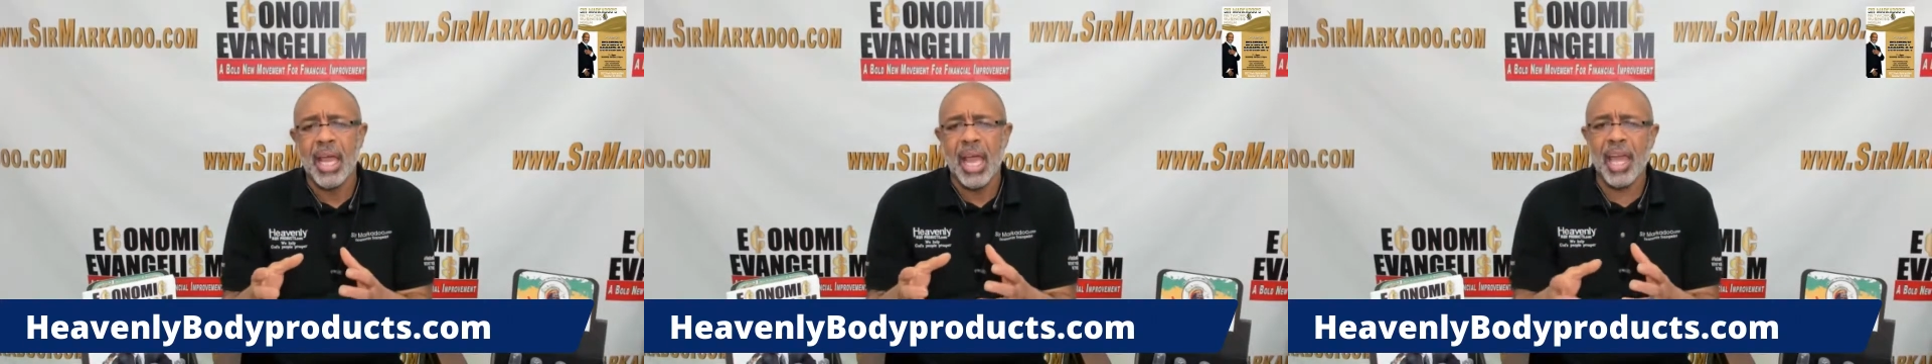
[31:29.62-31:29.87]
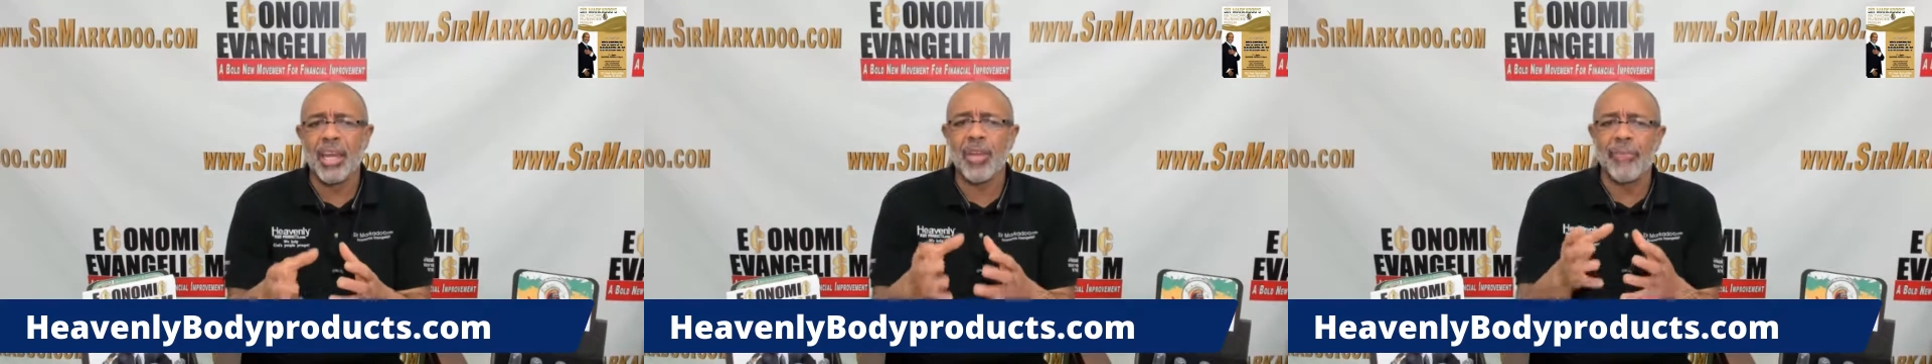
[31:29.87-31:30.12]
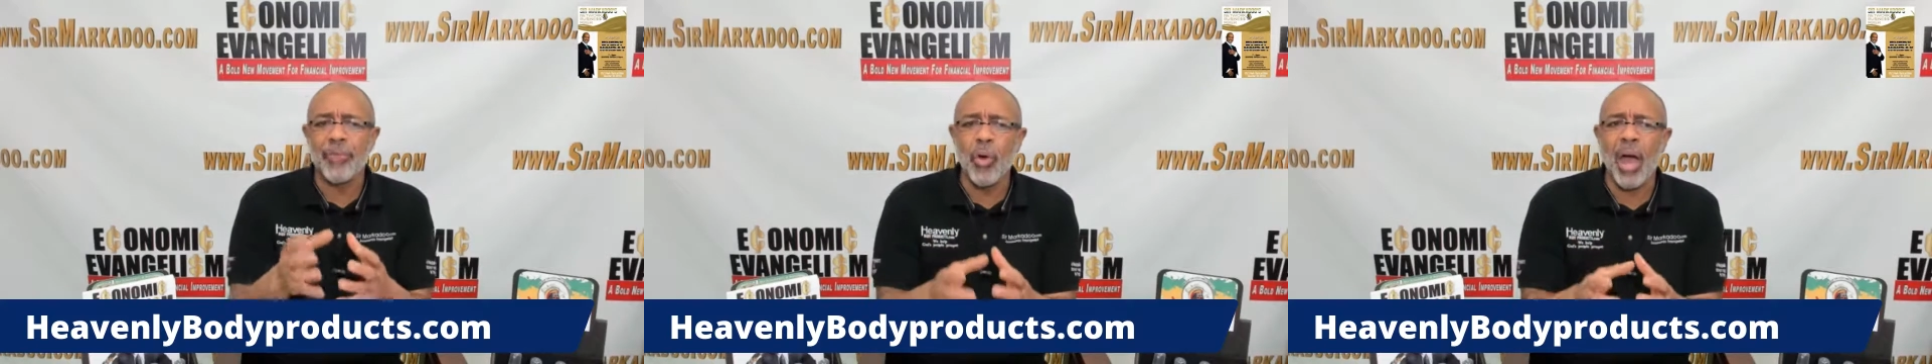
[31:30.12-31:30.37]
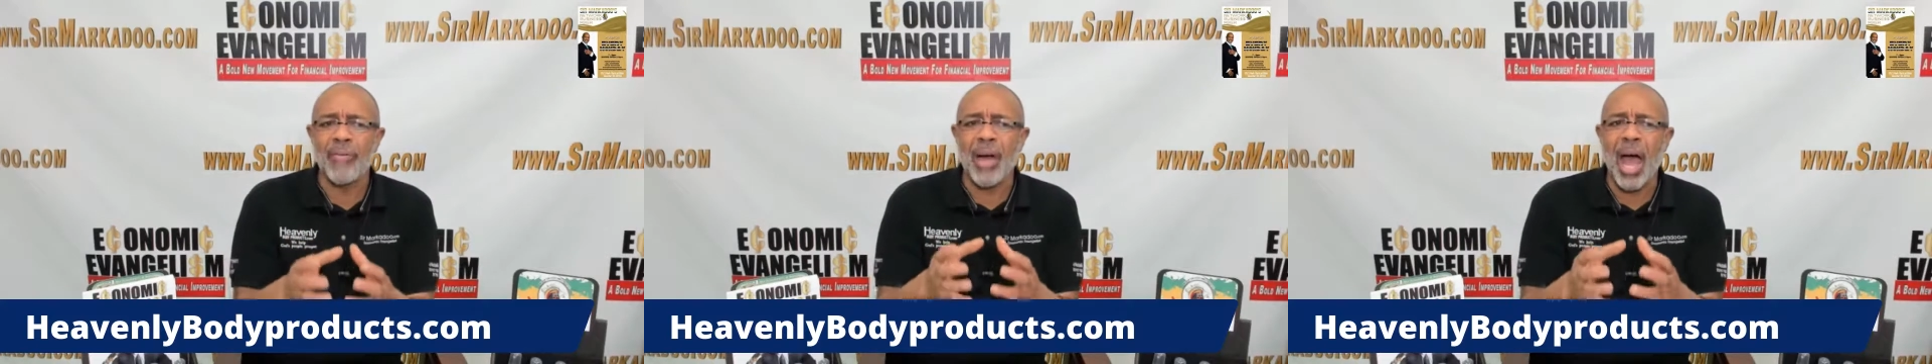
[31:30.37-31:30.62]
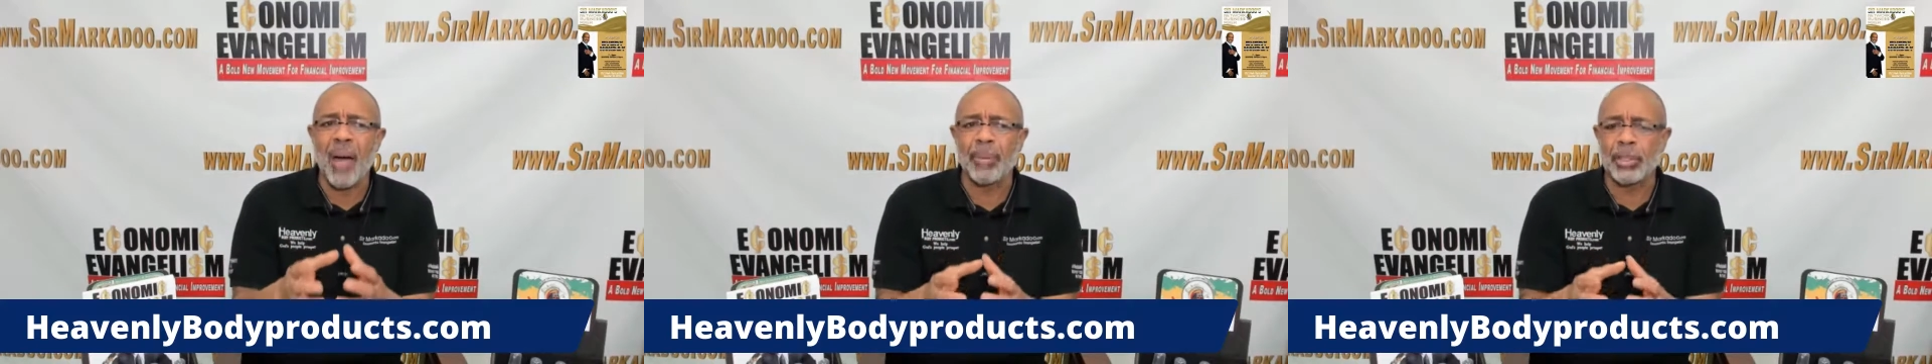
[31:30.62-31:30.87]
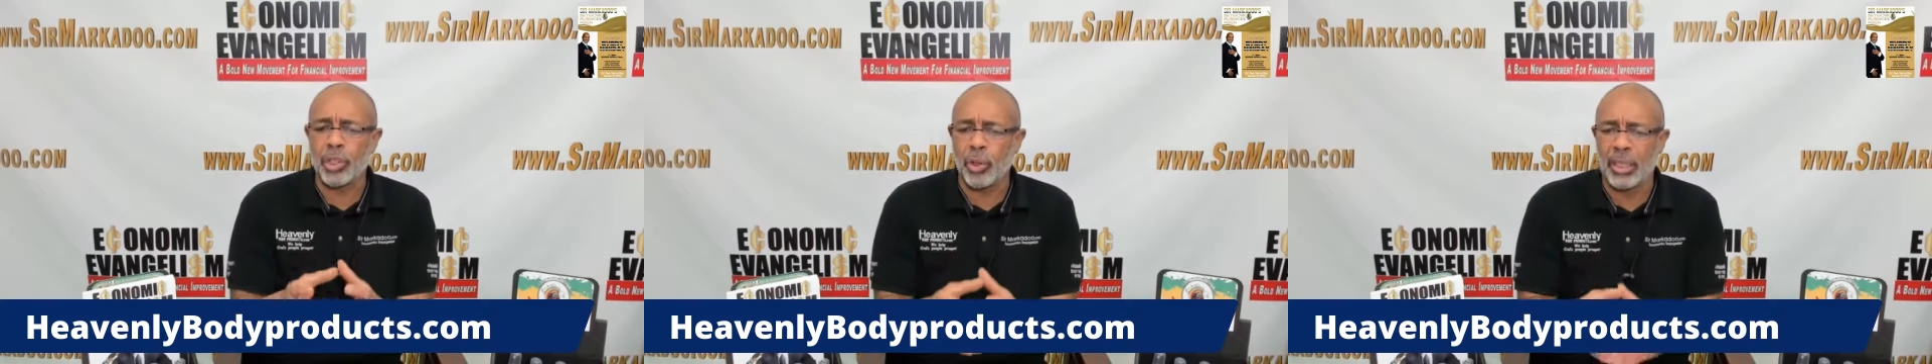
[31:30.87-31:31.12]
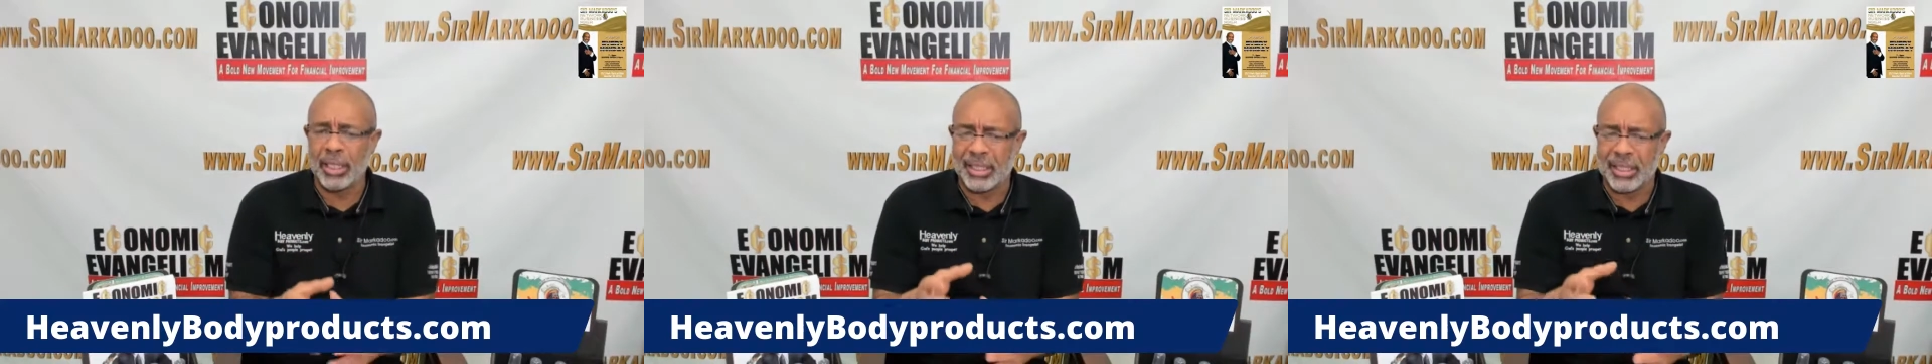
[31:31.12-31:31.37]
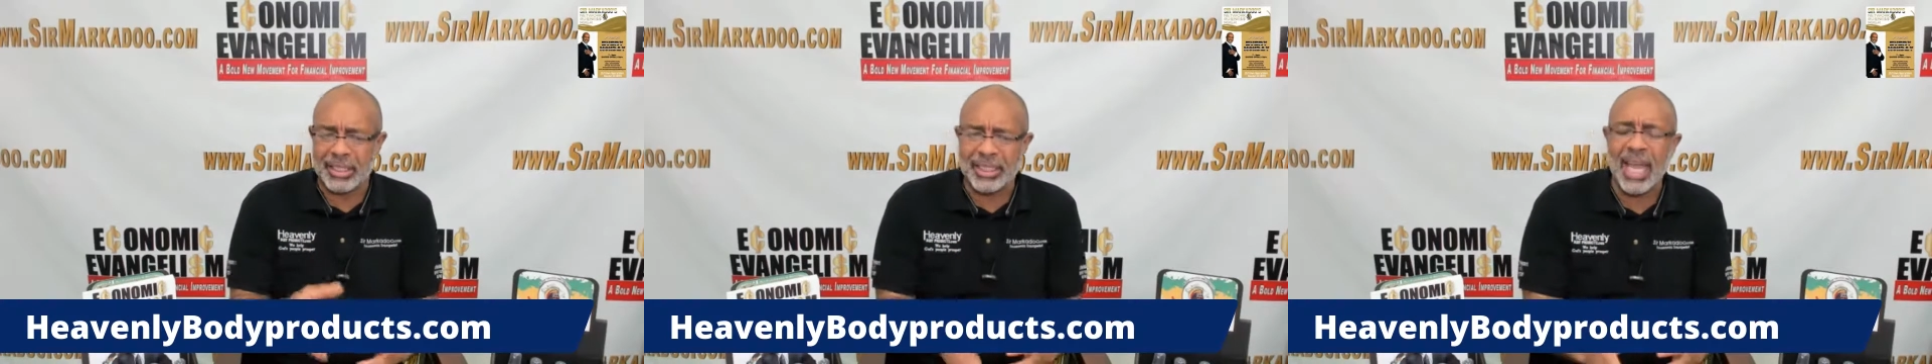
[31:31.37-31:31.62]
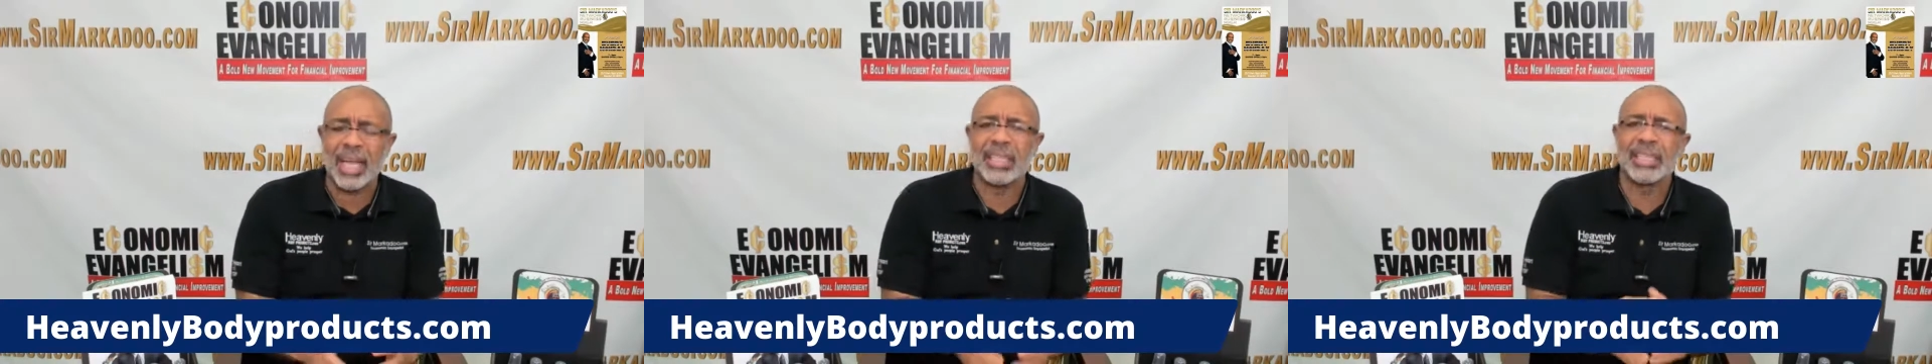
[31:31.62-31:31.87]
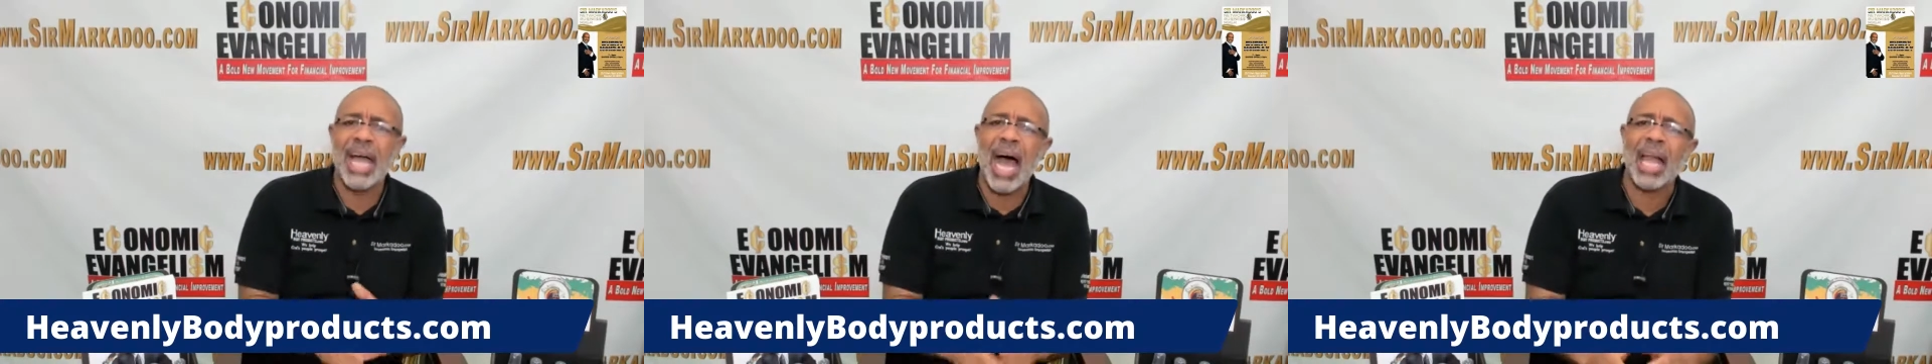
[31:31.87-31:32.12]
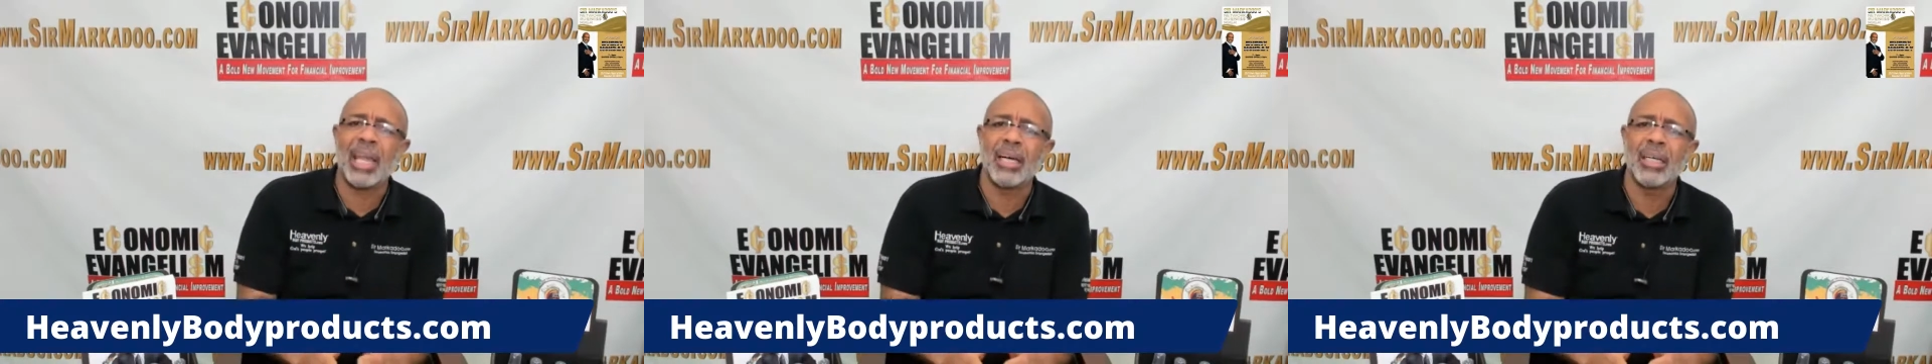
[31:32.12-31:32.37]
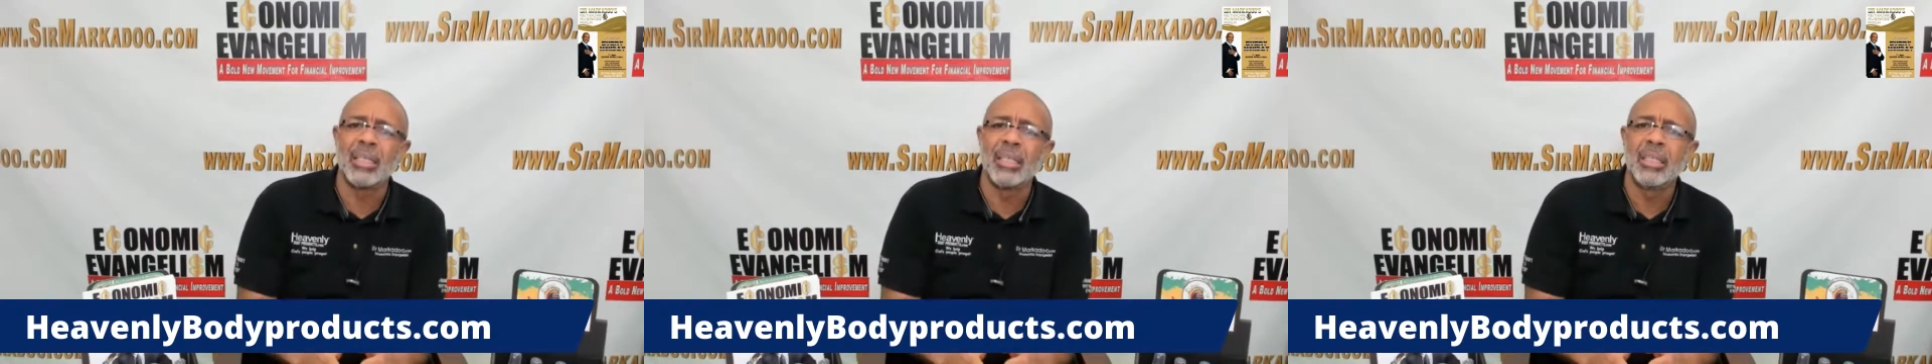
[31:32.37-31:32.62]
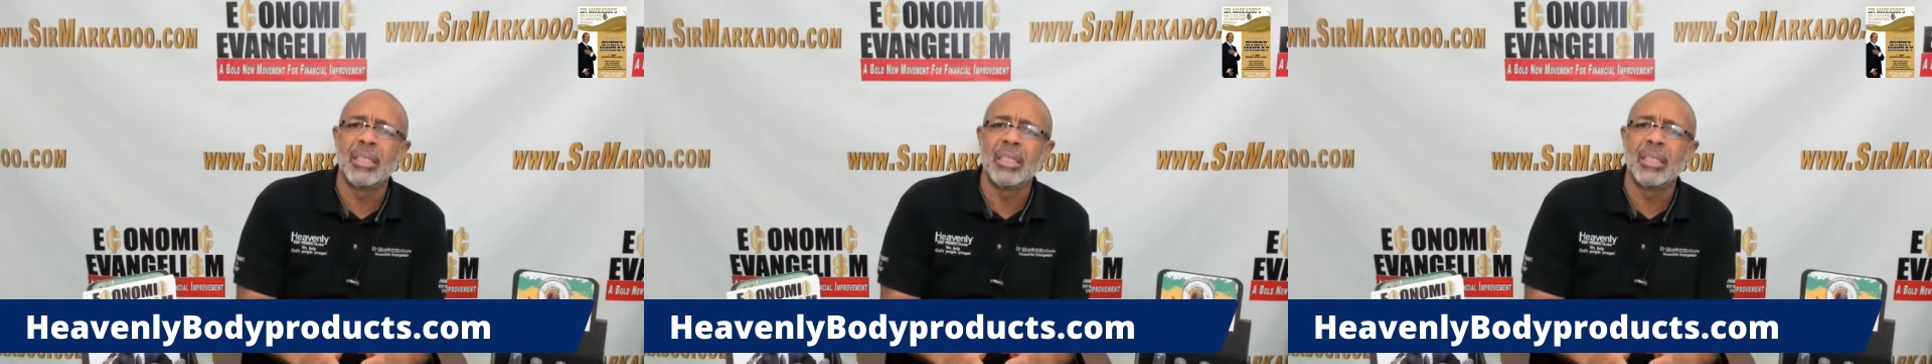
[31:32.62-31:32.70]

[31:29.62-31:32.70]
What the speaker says: And if you have an opportunity to take $1